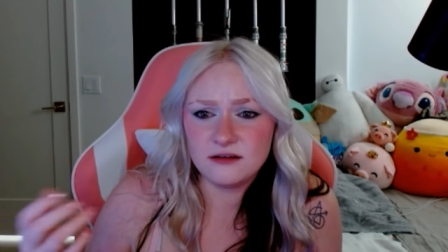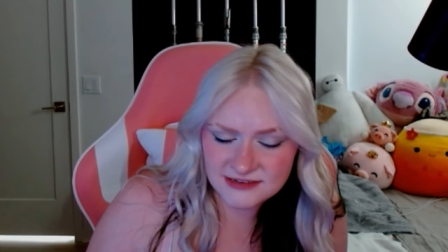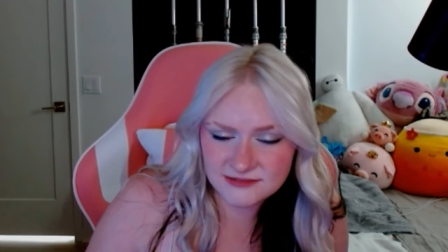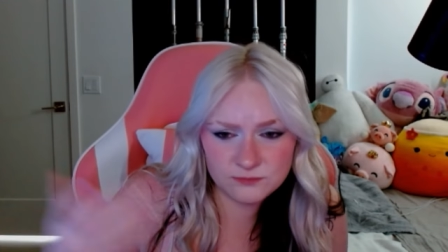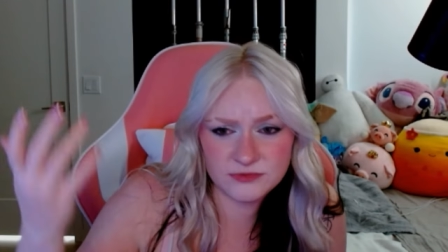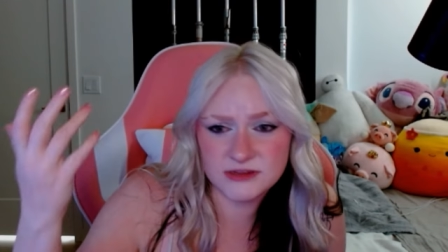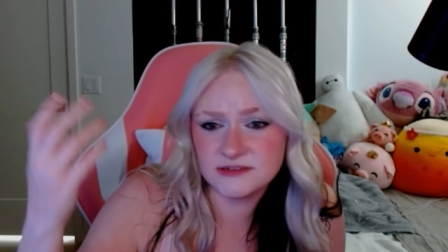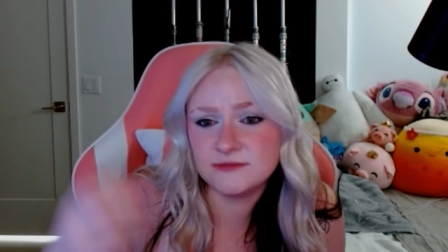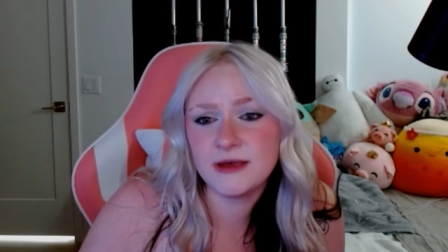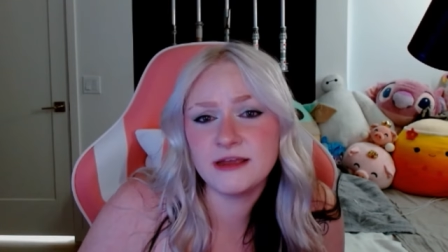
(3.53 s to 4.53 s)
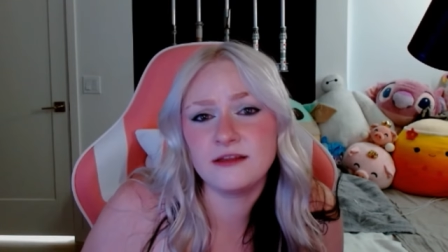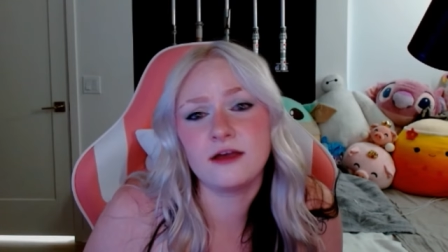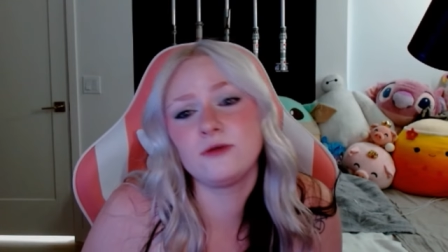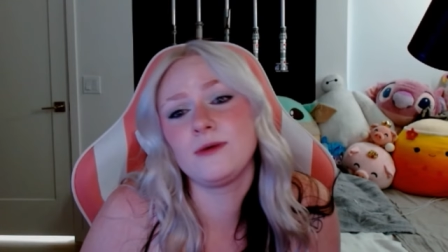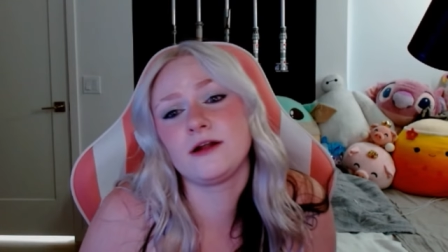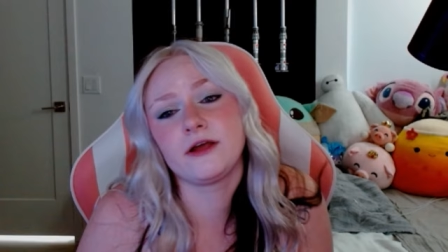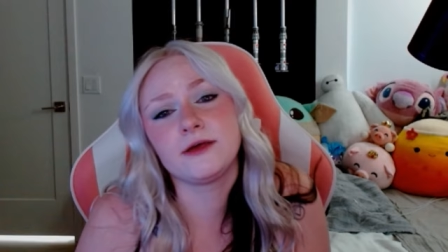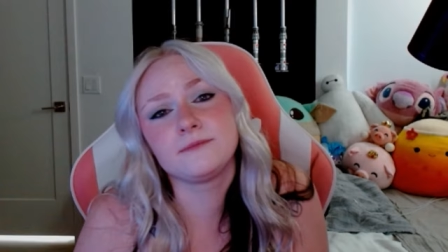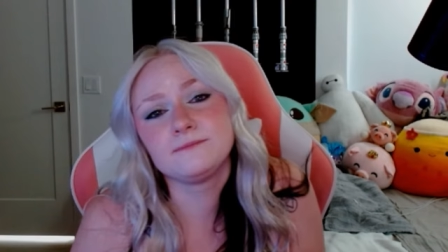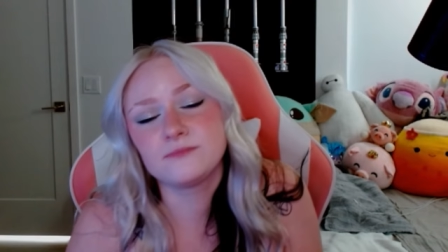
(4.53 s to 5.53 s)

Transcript: This is my documentary.